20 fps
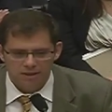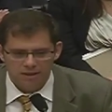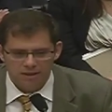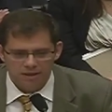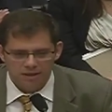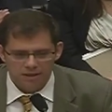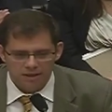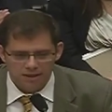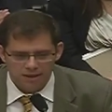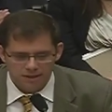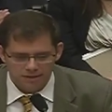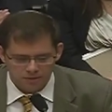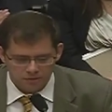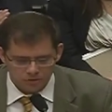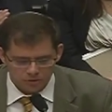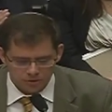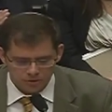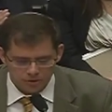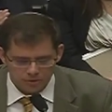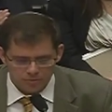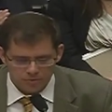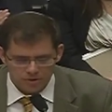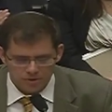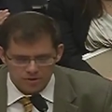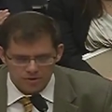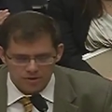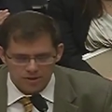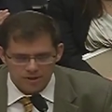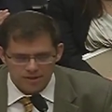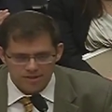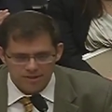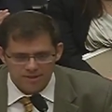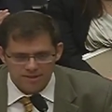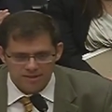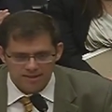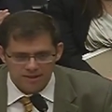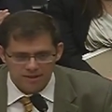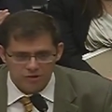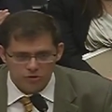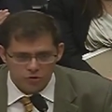Uh, I did not hear Mr. Duss
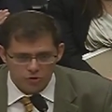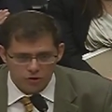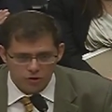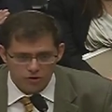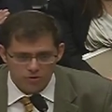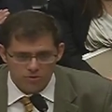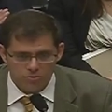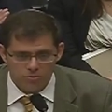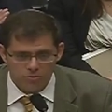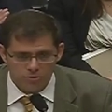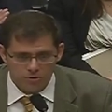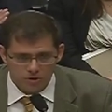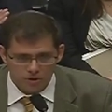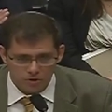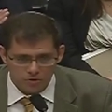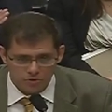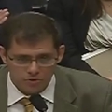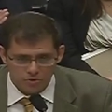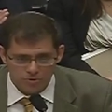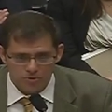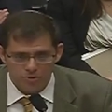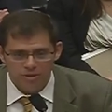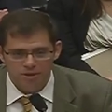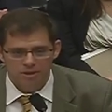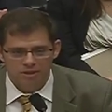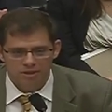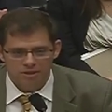cite laws to the contrary.